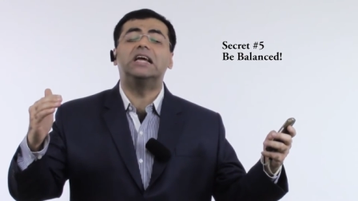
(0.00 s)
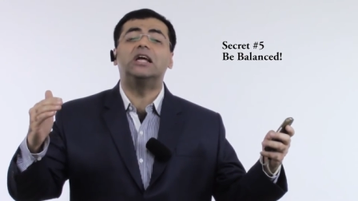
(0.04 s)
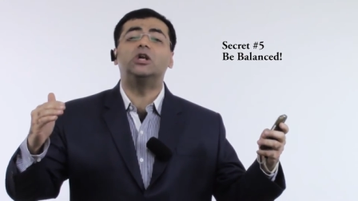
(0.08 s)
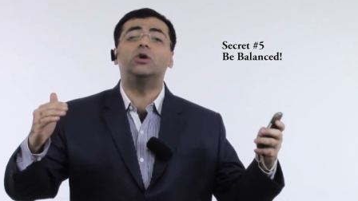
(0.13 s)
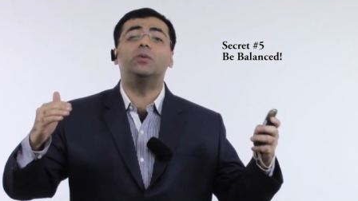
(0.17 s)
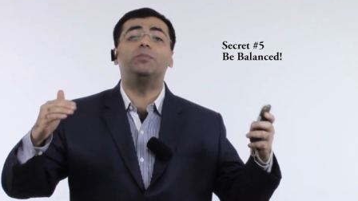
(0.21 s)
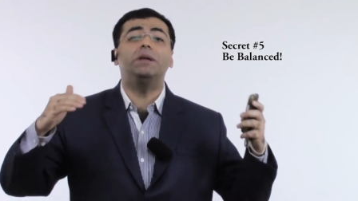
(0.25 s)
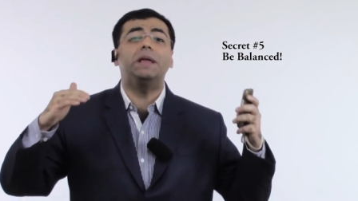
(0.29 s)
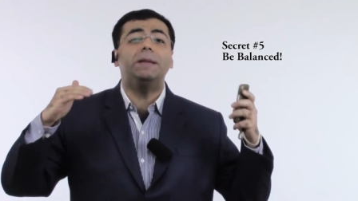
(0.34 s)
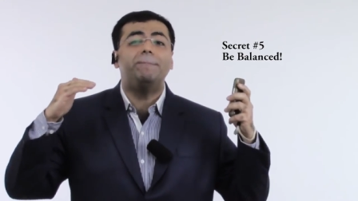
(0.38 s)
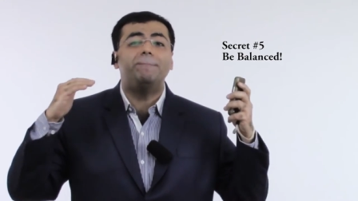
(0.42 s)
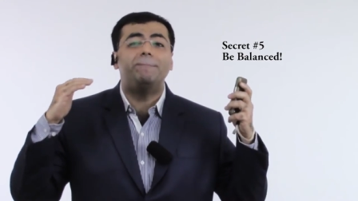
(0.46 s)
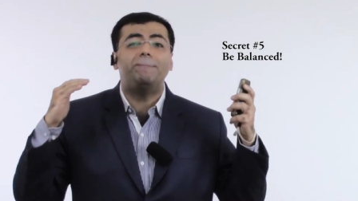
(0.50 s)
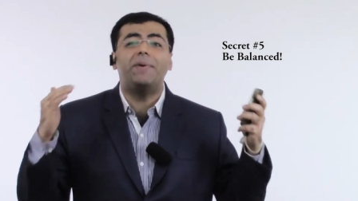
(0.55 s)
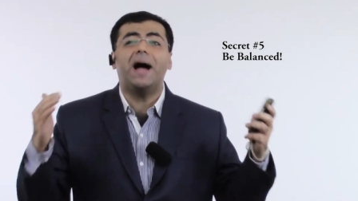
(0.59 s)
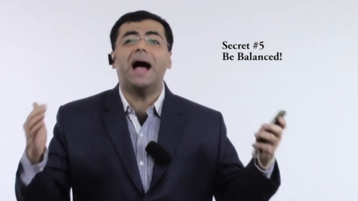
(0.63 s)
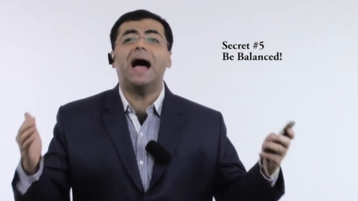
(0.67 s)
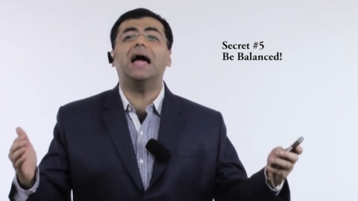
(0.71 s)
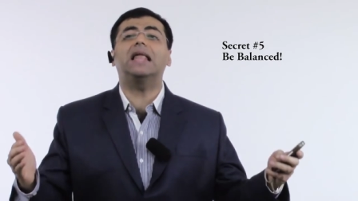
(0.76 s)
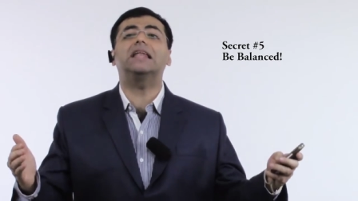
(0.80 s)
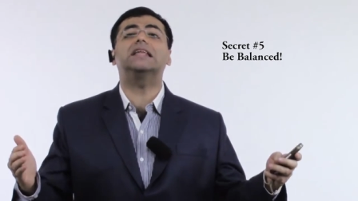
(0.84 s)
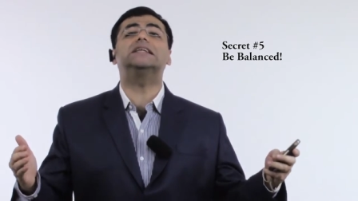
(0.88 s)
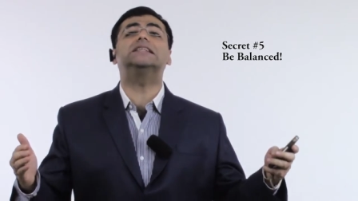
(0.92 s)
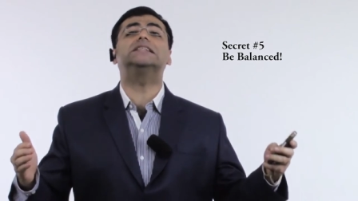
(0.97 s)
To be
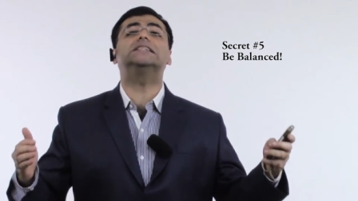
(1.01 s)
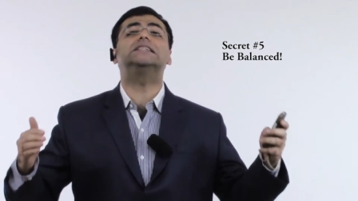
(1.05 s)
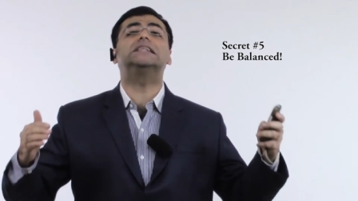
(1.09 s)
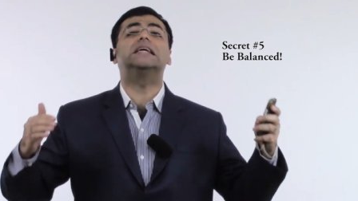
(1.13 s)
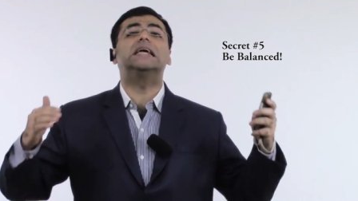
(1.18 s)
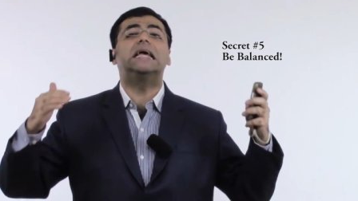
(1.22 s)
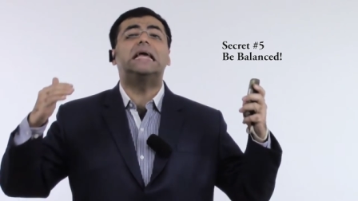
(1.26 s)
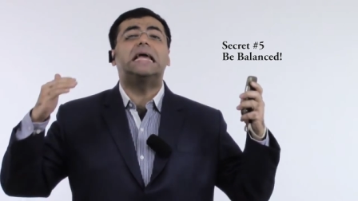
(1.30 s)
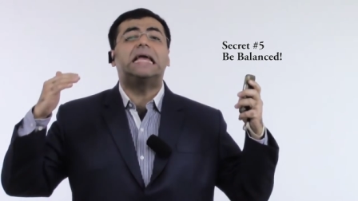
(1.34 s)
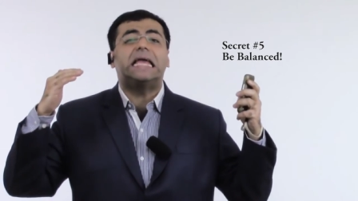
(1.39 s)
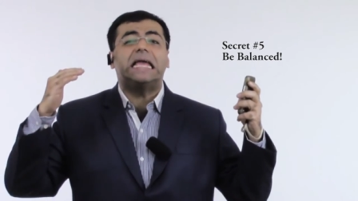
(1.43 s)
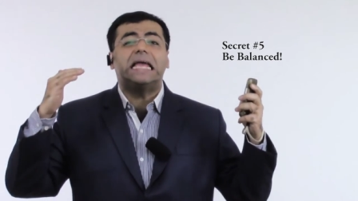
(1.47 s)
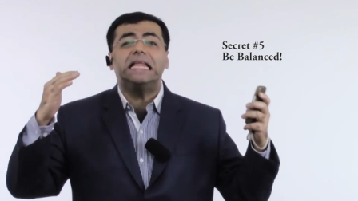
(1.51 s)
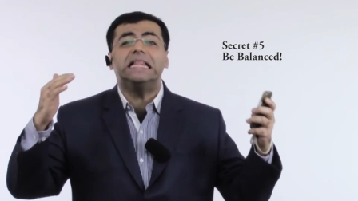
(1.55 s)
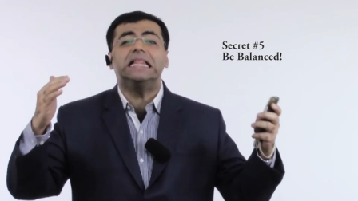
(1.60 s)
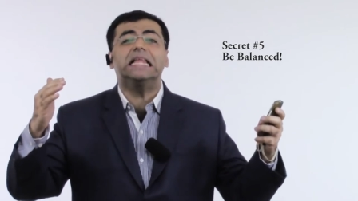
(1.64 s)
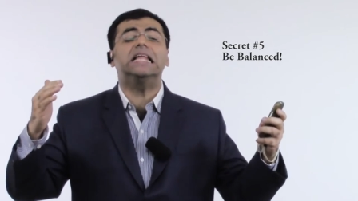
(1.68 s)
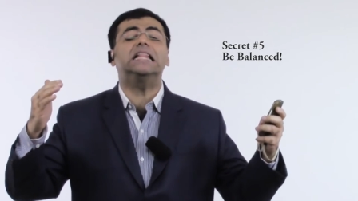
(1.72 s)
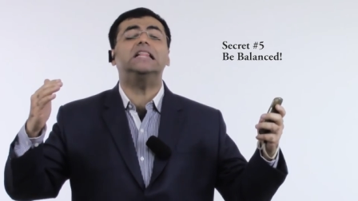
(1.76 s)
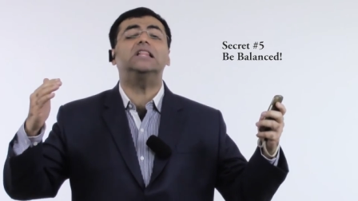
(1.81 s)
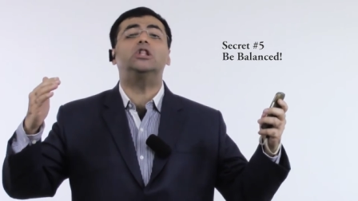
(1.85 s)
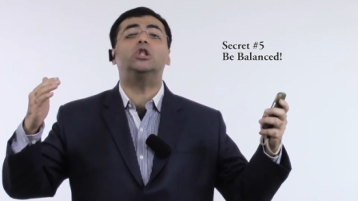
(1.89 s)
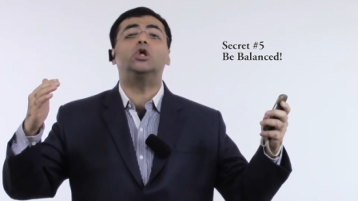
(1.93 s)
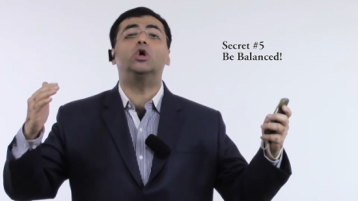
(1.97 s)
balanced in
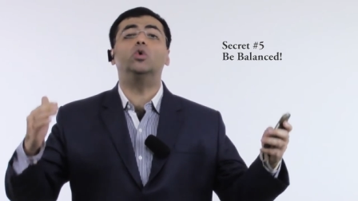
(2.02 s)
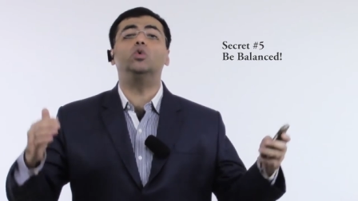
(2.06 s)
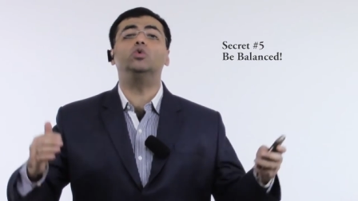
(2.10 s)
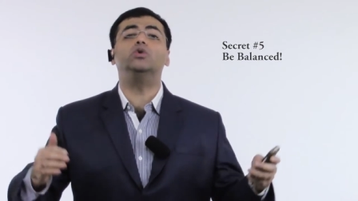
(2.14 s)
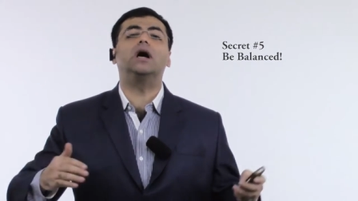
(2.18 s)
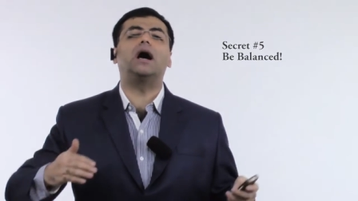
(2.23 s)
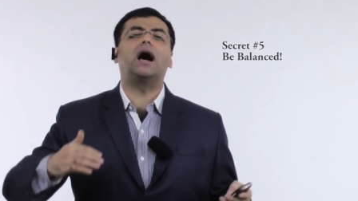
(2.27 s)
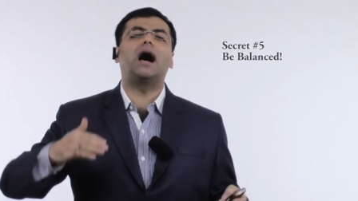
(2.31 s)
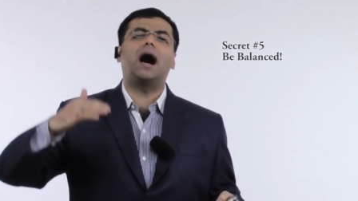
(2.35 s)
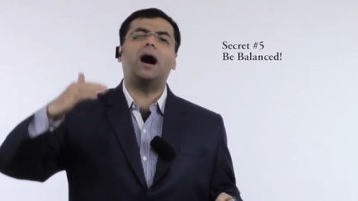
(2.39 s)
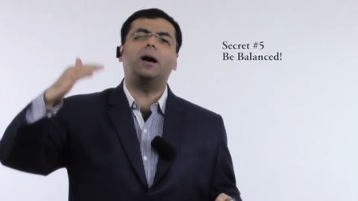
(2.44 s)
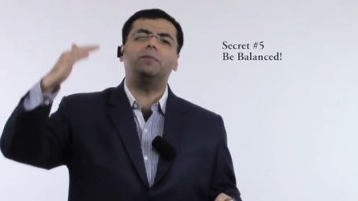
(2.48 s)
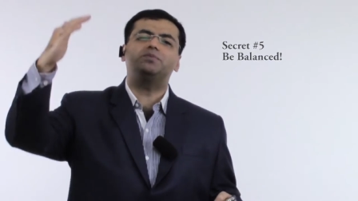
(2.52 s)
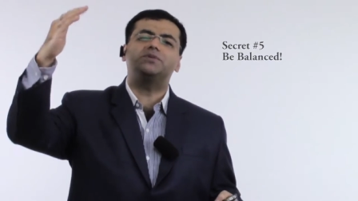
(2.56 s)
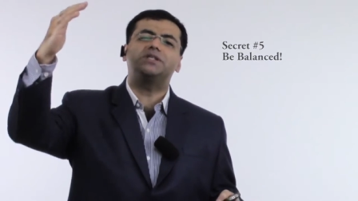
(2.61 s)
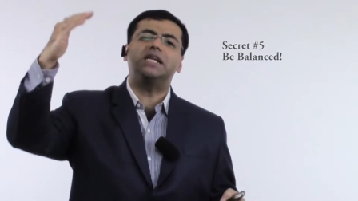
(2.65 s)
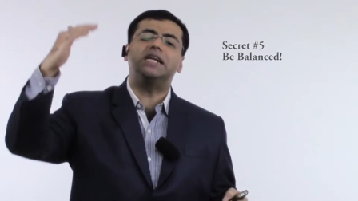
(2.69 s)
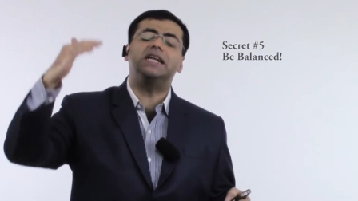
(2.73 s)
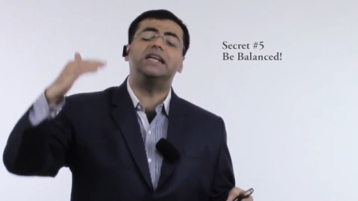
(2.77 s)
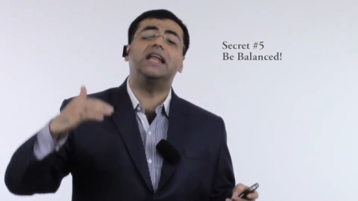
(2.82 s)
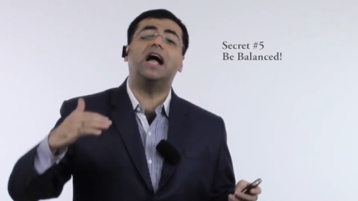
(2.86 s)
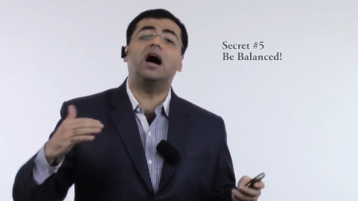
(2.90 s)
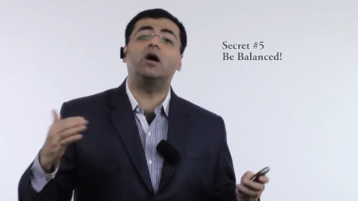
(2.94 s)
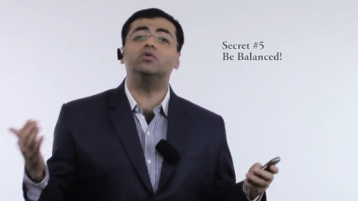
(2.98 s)
and through the ups
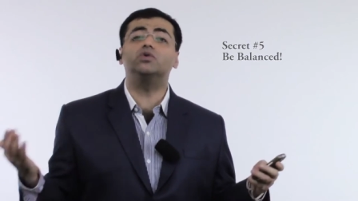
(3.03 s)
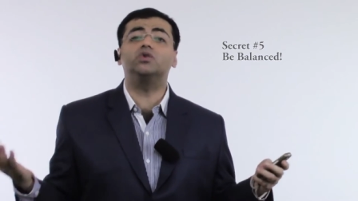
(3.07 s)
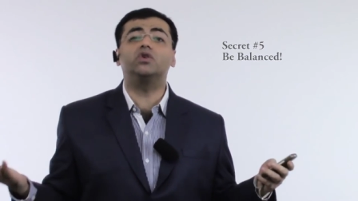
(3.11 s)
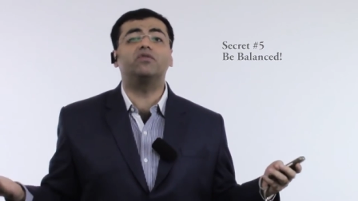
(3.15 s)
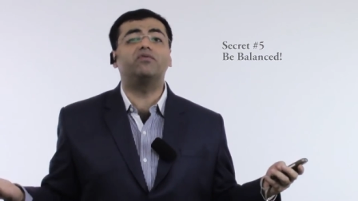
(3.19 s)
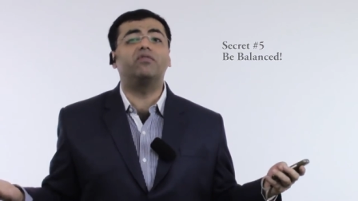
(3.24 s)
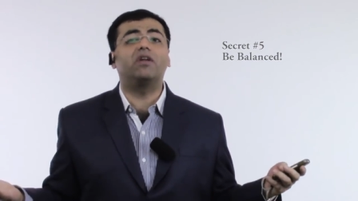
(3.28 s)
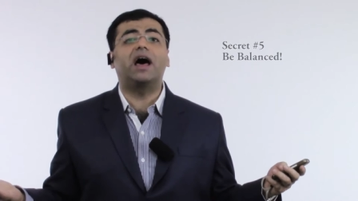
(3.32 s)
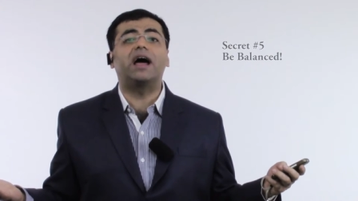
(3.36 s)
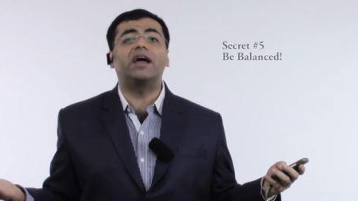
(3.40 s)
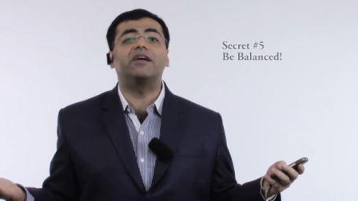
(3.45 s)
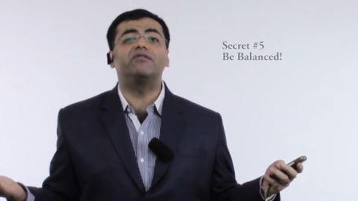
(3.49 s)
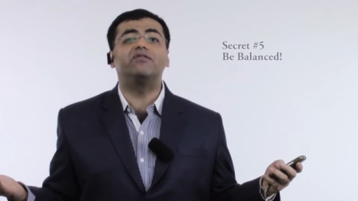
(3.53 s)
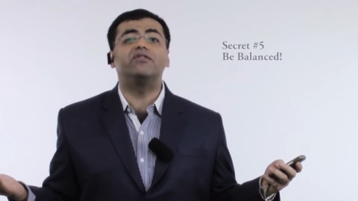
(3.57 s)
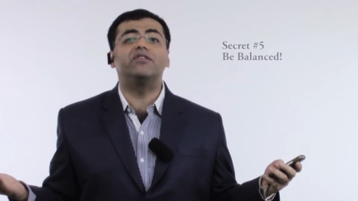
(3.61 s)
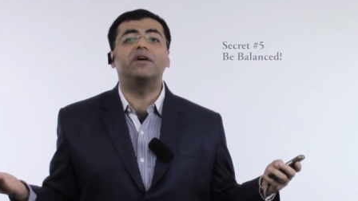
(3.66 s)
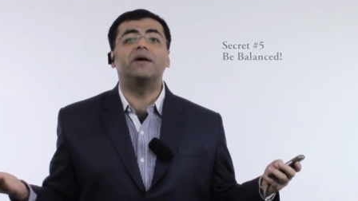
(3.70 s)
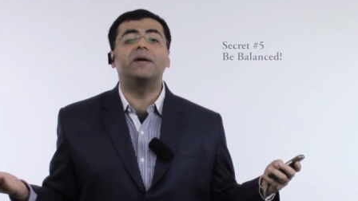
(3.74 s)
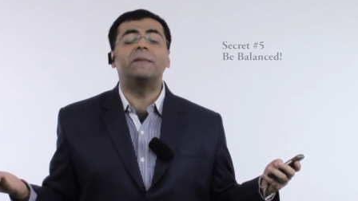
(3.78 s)
and downs of life.